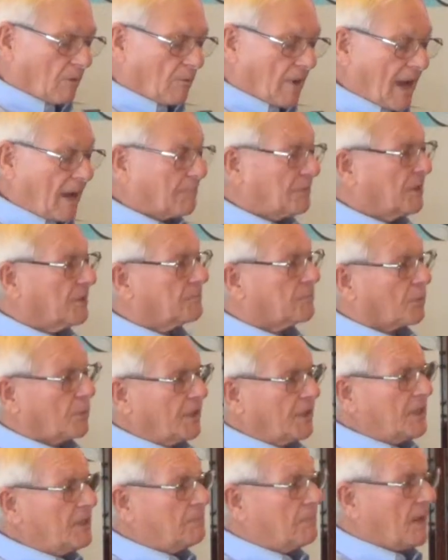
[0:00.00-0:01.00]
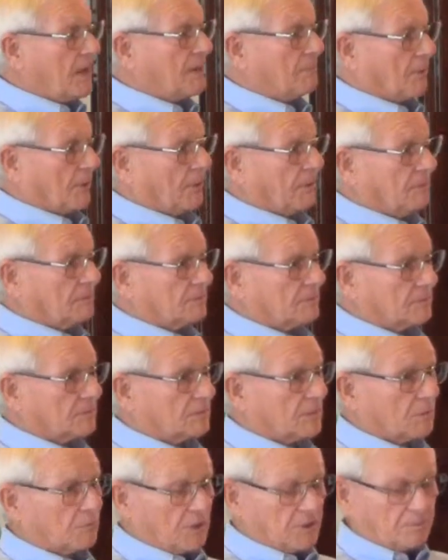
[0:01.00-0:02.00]
wrapped in pretty paper
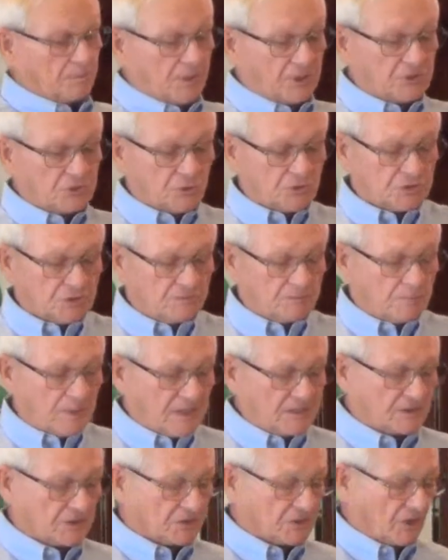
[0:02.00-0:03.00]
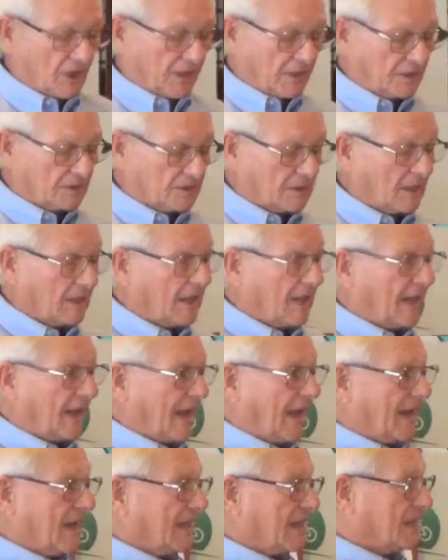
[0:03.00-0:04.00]
with pictures of buses on it,
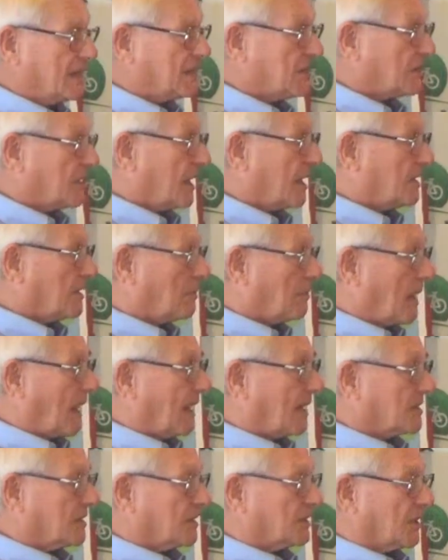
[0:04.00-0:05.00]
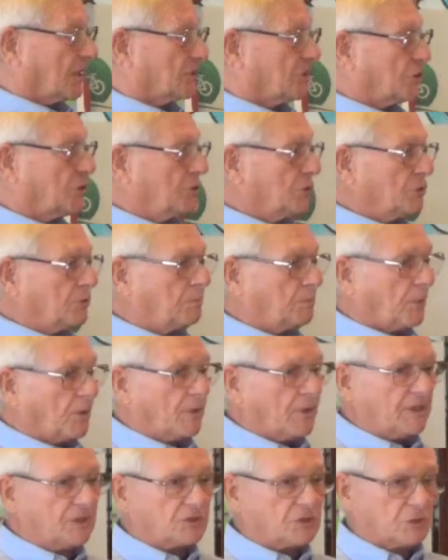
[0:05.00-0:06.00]
and inside the box is a
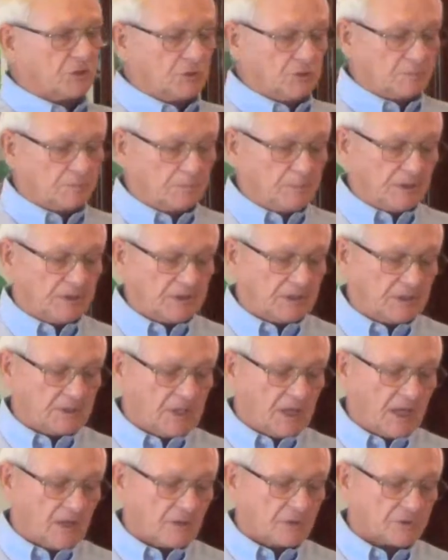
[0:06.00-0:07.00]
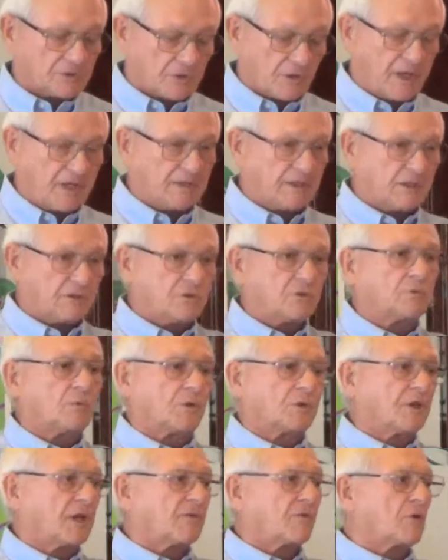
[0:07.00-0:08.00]
$2.2 billion train that you
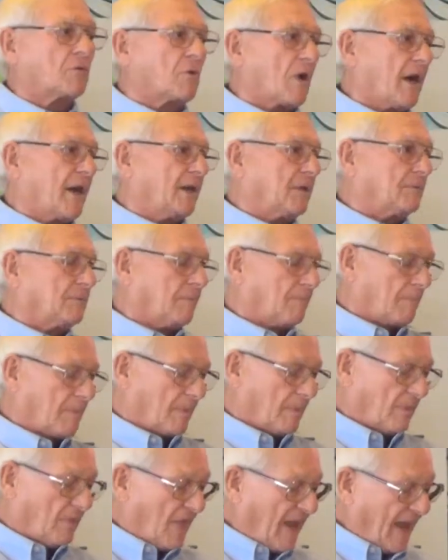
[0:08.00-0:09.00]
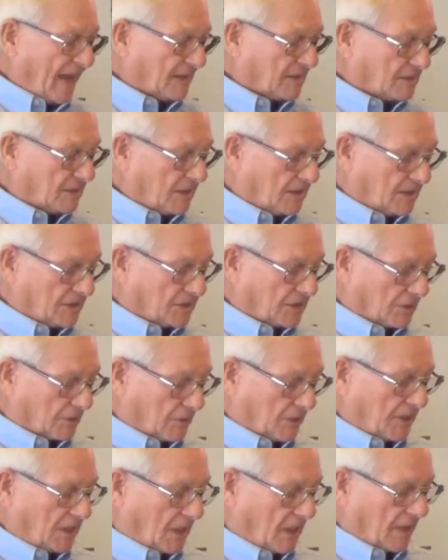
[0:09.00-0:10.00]
will never ride. That is the
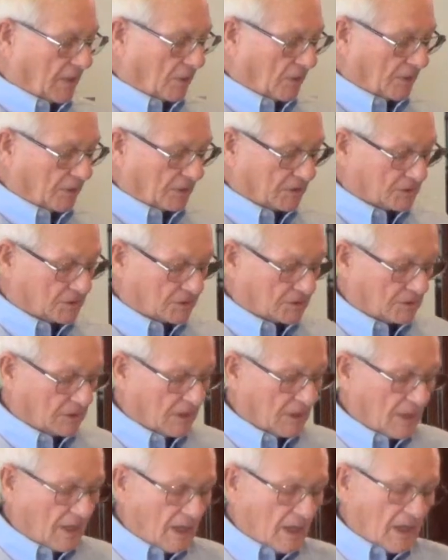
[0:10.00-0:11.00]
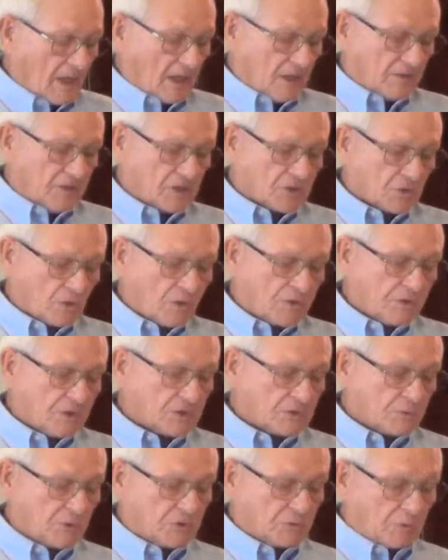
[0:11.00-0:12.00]
Greenlight Ordinance. This
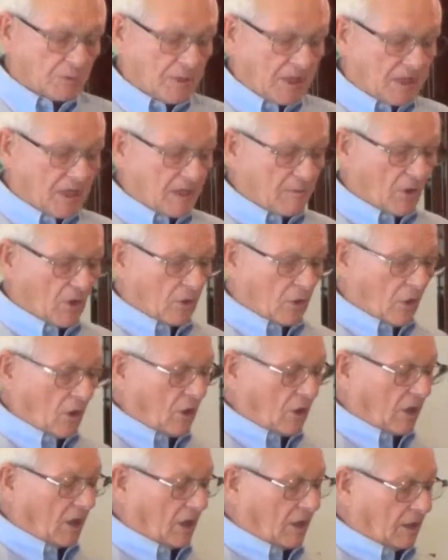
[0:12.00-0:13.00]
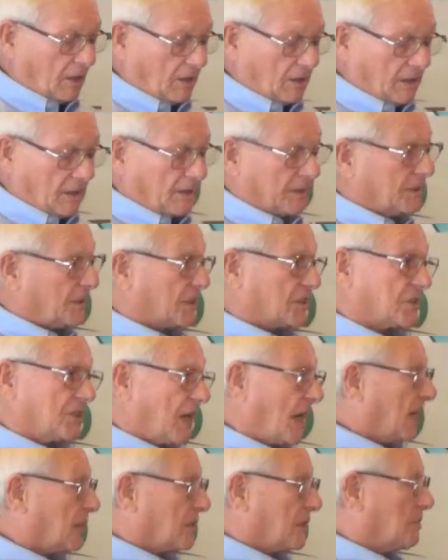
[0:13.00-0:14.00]
ordinance, which will become a law, does
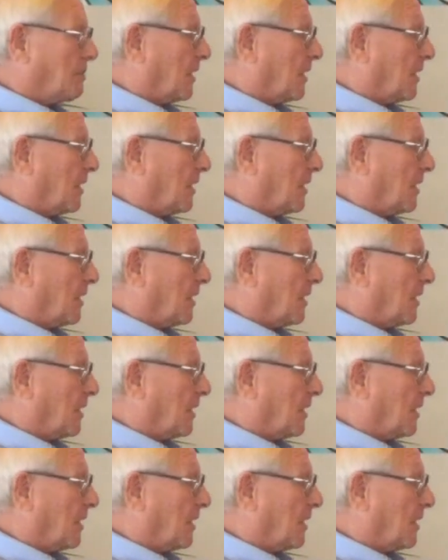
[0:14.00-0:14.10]
not